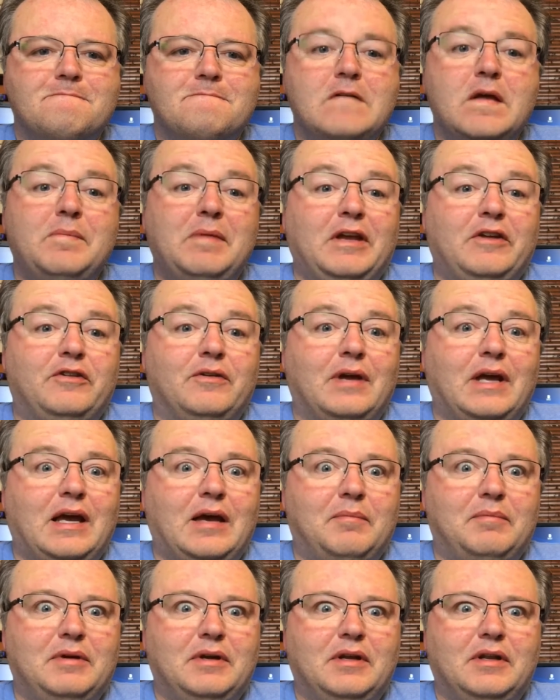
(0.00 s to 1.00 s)
it makes you
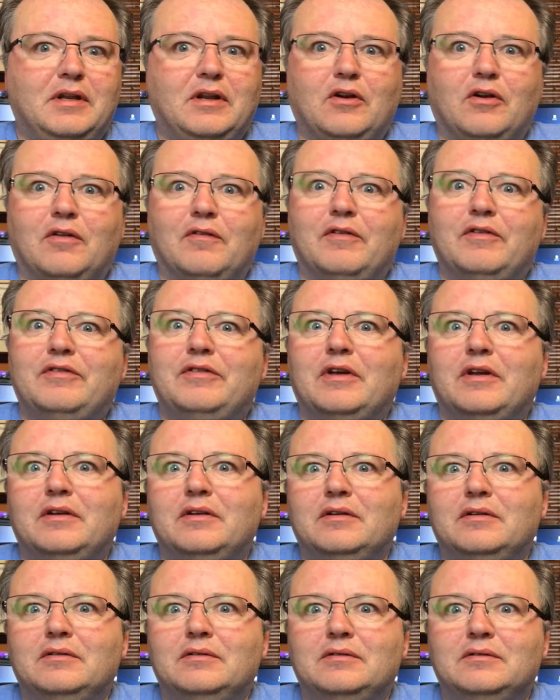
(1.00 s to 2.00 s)
happy, and then all of a
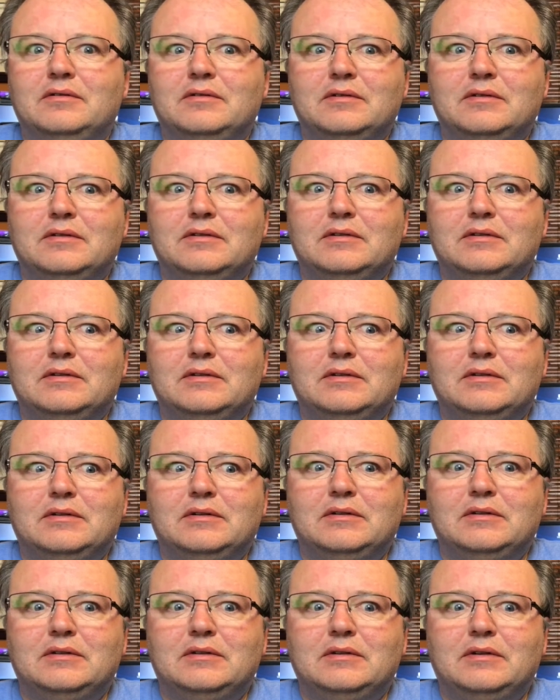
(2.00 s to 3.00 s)
sudden
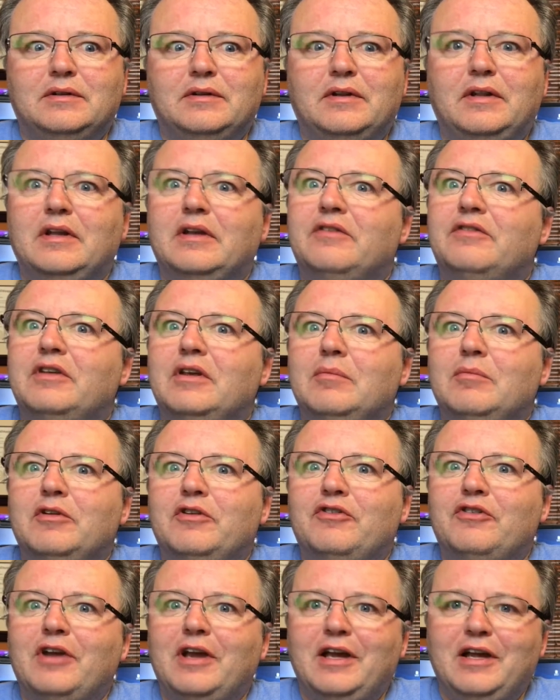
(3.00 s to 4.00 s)
things seem to
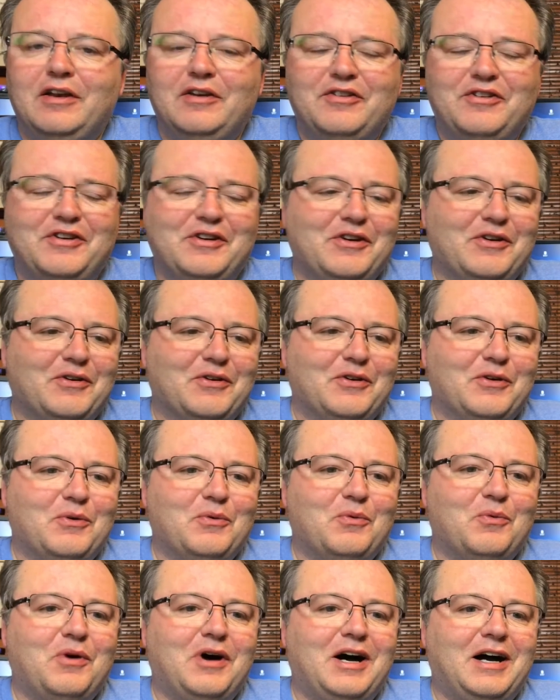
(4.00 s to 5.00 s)
change and you don't
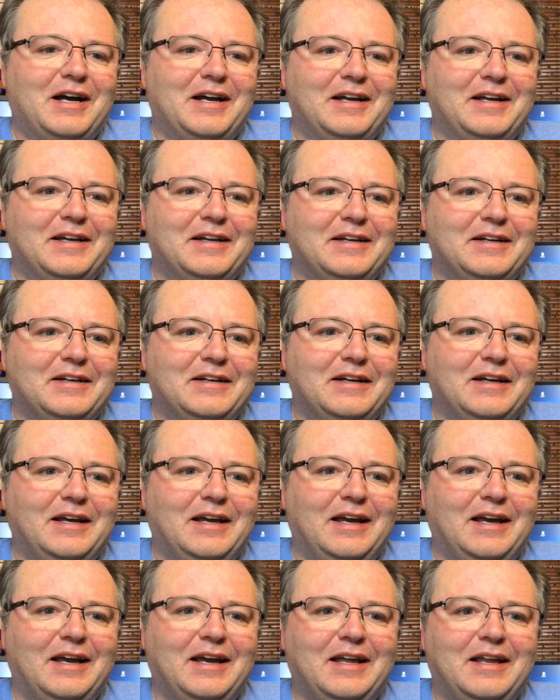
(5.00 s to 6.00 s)
know why,
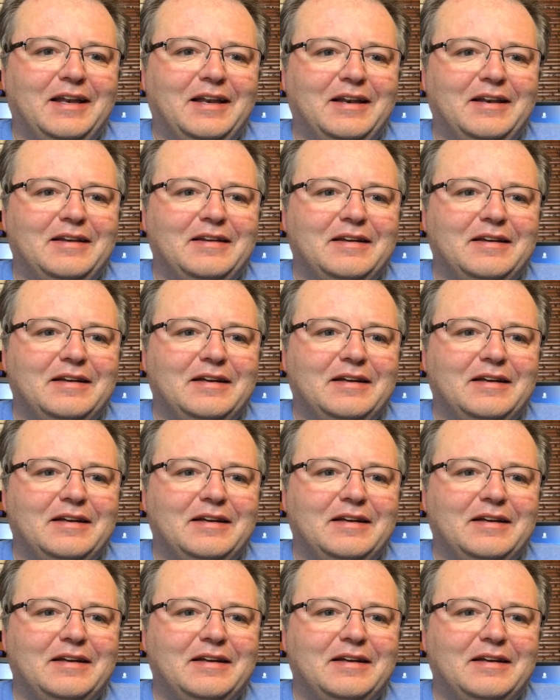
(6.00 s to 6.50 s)
and